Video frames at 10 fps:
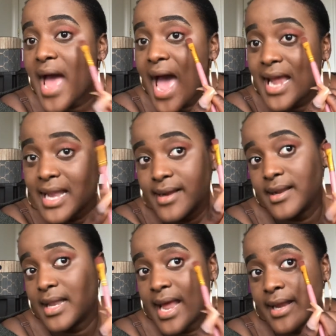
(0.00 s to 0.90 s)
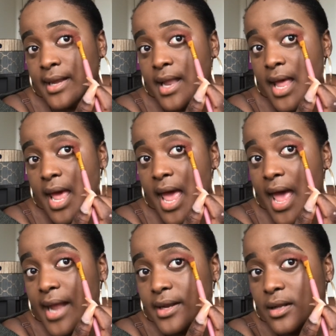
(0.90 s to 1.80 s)
eyeliner line
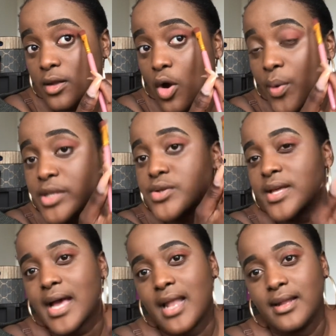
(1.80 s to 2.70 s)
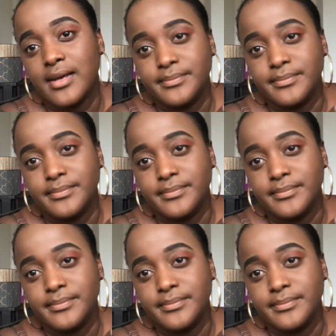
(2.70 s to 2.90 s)
and it'll go into the color.